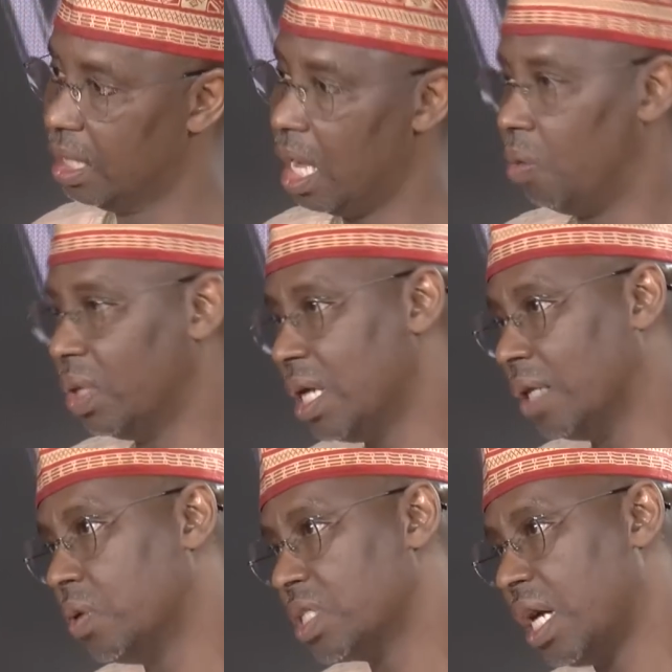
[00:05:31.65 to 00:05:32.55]
And what are
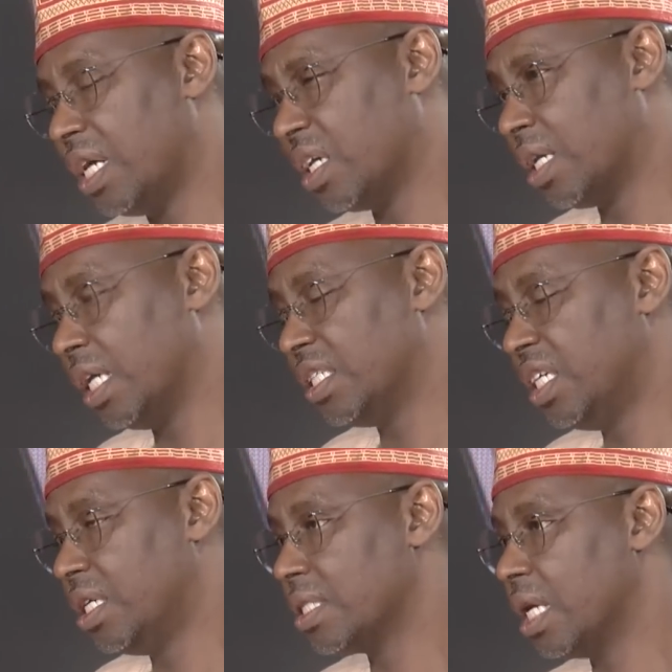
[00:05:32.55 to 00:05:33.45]
those
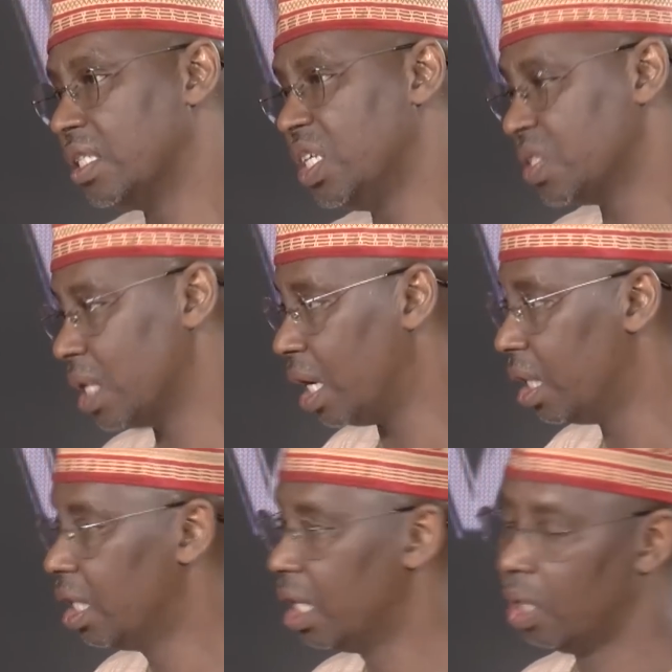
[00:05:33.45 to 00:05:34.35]
criteria? Are uh, these are
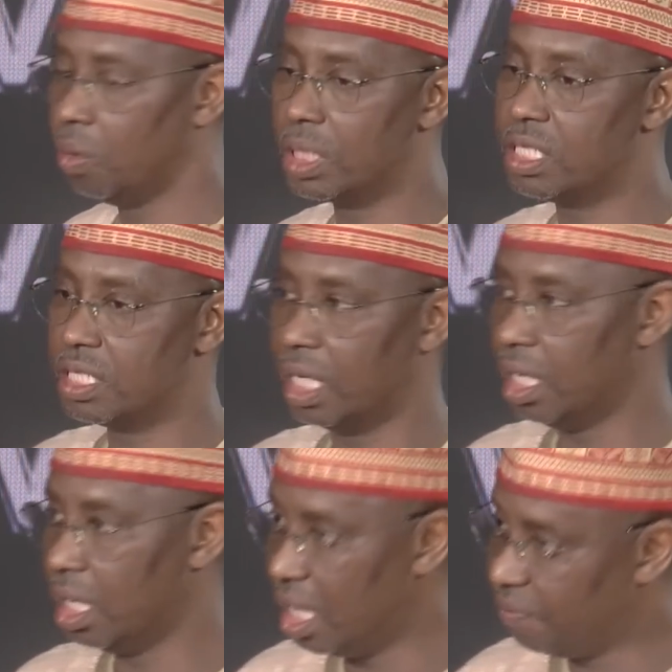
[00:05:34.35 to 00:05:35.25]
what is the
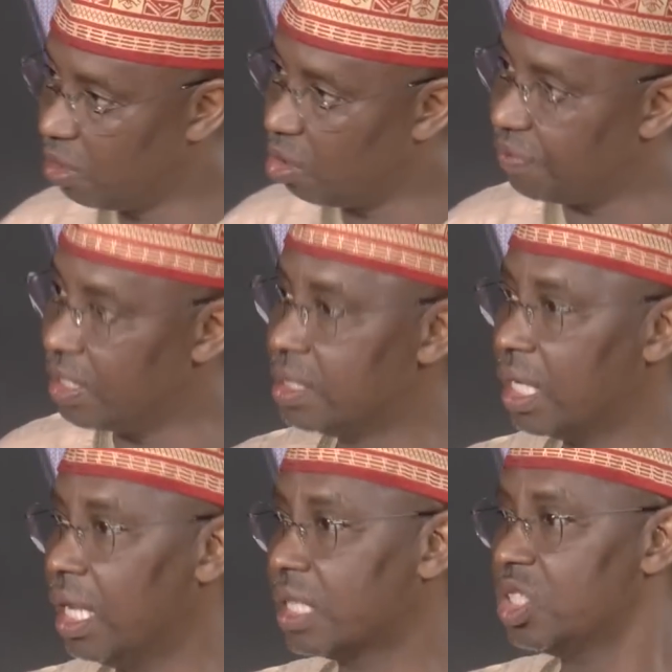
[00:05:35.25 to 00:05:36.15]
level of
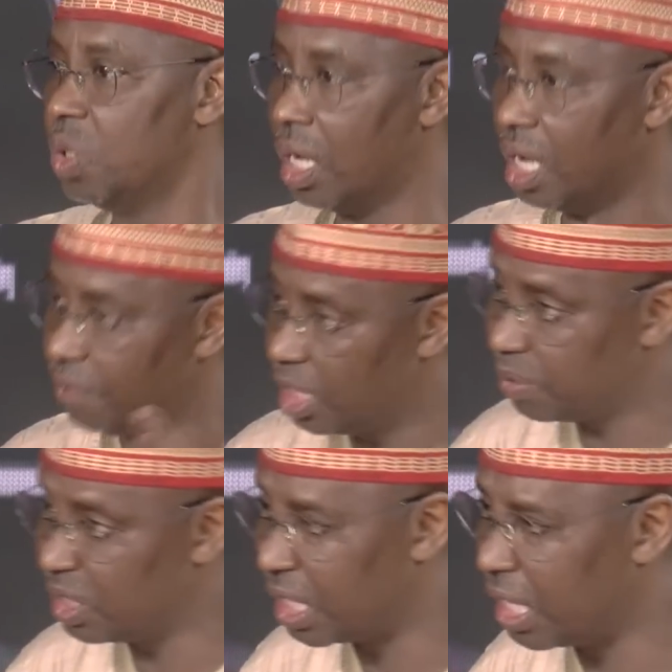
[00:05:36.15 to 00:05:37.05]
intellect, your level of
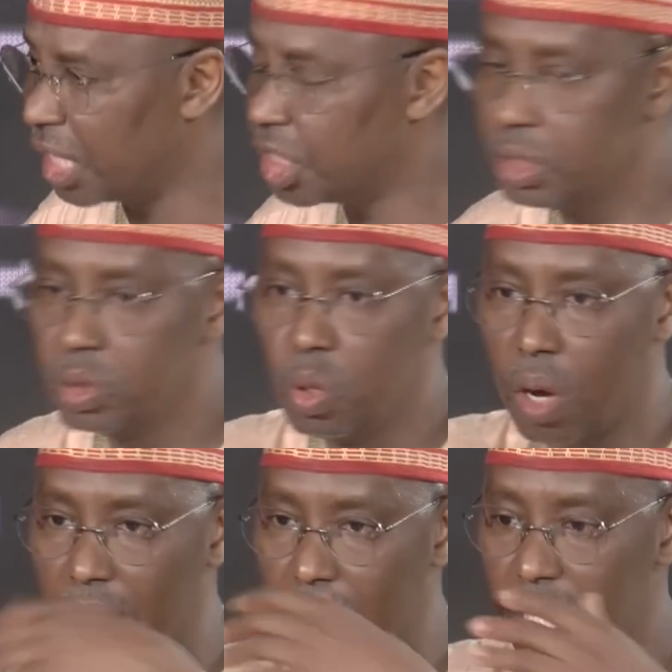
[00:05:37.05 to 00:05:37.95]
interaction, your